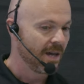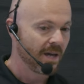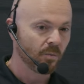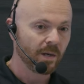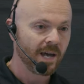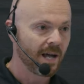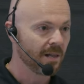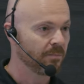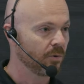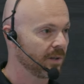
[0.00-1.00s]
And we
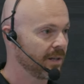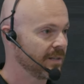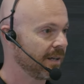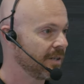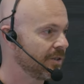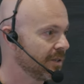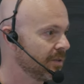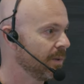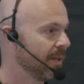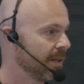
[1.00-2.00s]
help
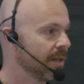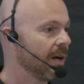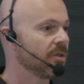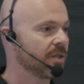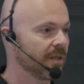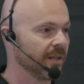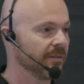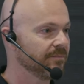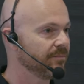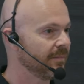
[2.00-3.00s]
organizations with their cloud journey,
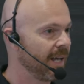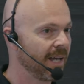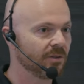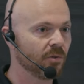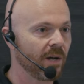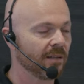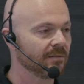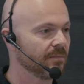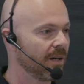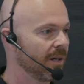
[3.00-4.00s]

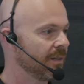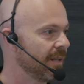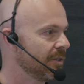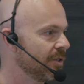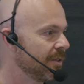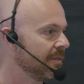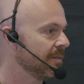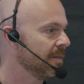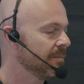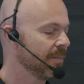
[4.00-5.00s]
end-to-end, architecture,
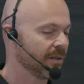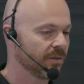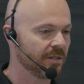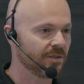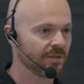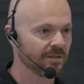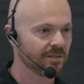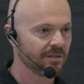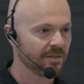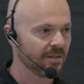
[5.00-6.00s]

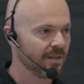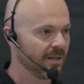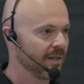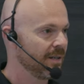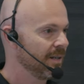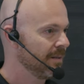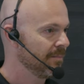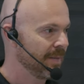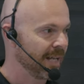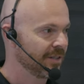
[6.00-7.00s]
migrations,
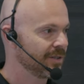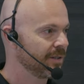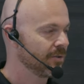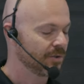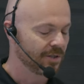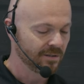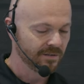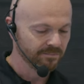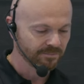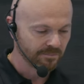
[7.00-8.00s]
managed
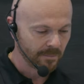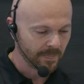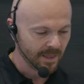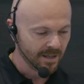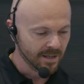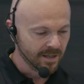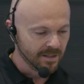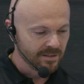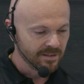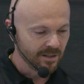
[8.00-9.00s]
solutions.
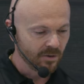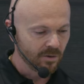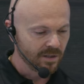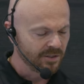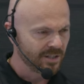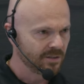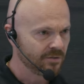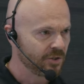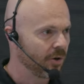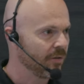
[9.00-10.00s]
So
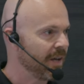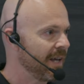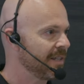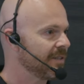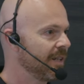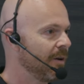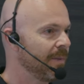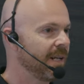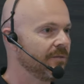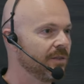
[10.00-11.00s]
just show of hands, how
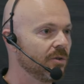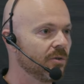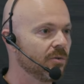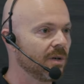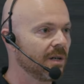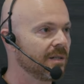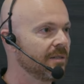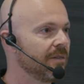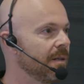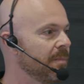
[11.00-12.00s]
many of you are
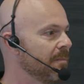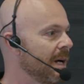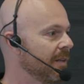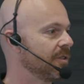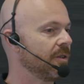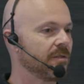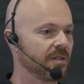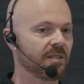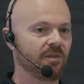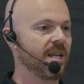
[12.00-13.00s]
developing
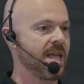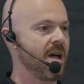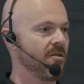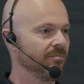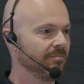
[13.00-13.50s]
microservices right now?